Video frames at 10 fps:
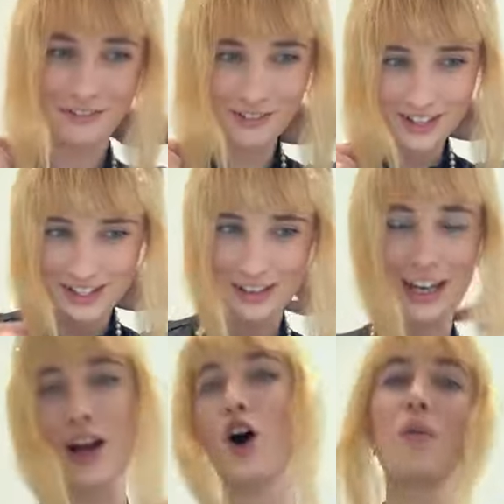Once you
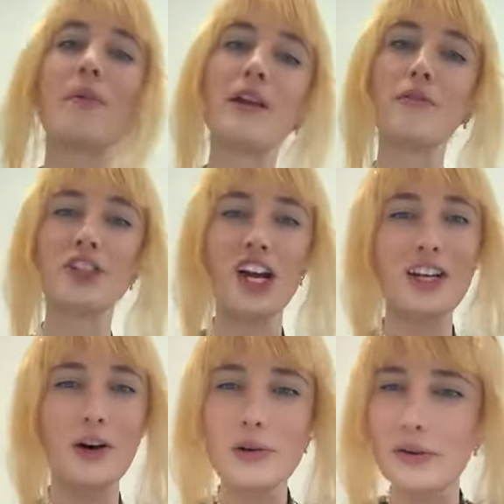get it open, which I
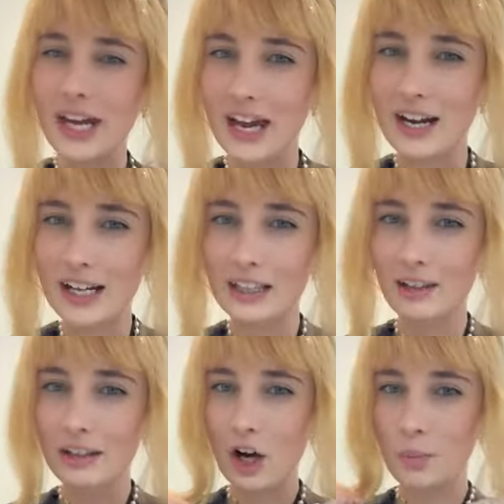know you can, I
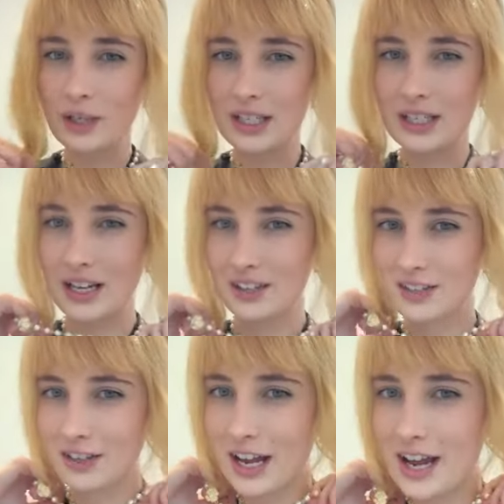literally opened it
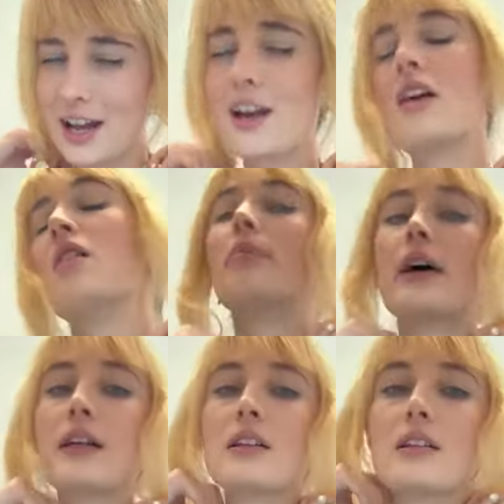yesterday,
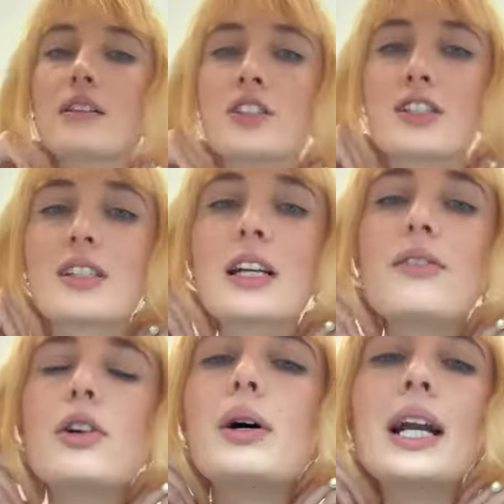but just to
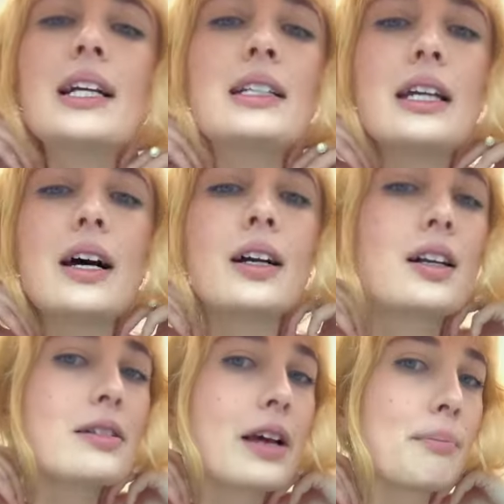give you an idea,
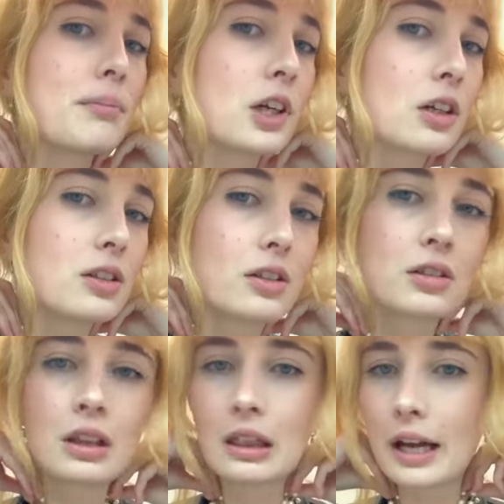because I'm
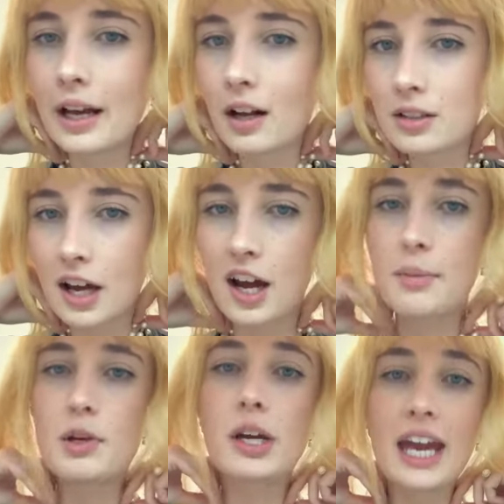light on
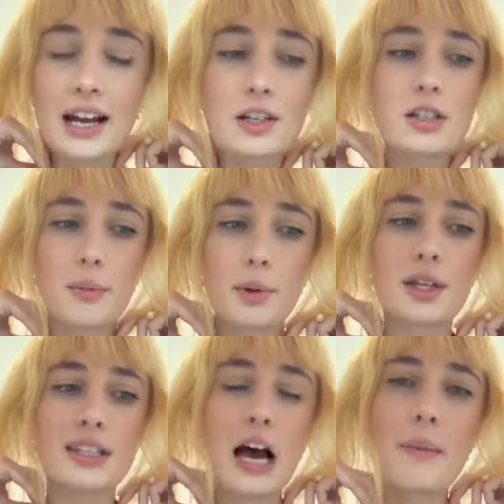time. You can double
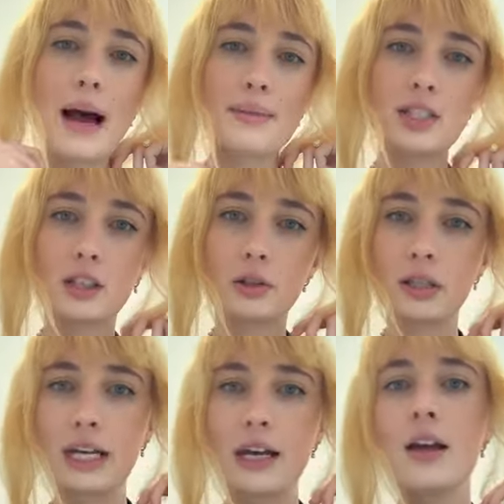this up
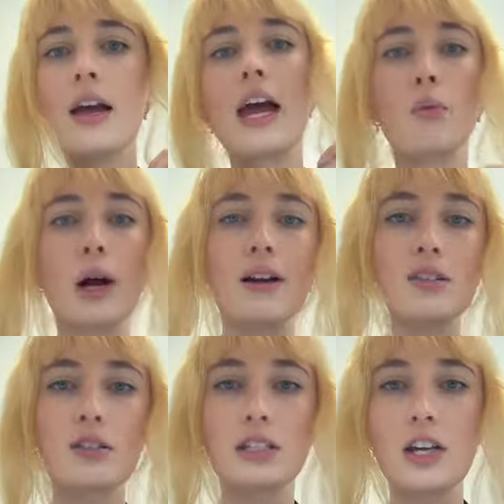absolutely and wear it
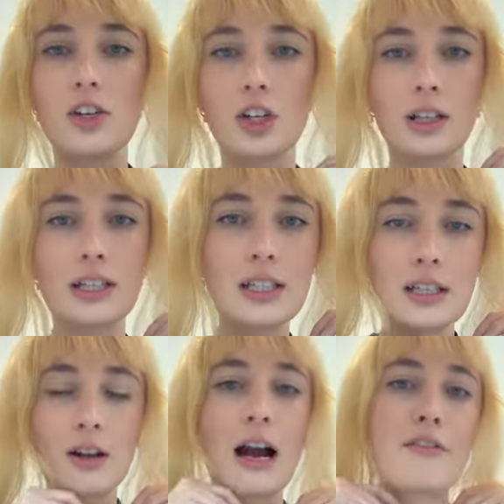strategically to
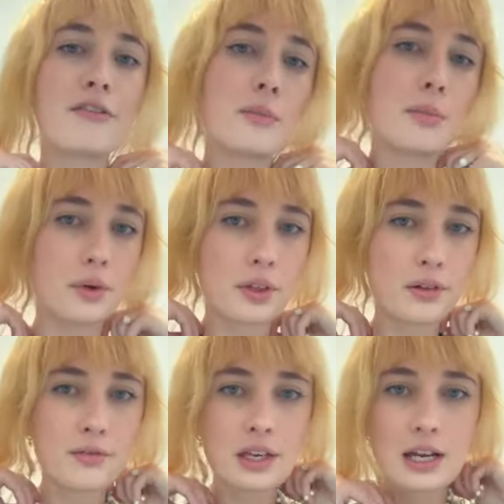either have both
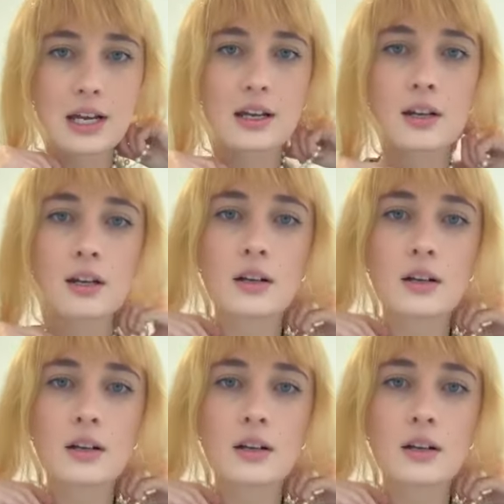of the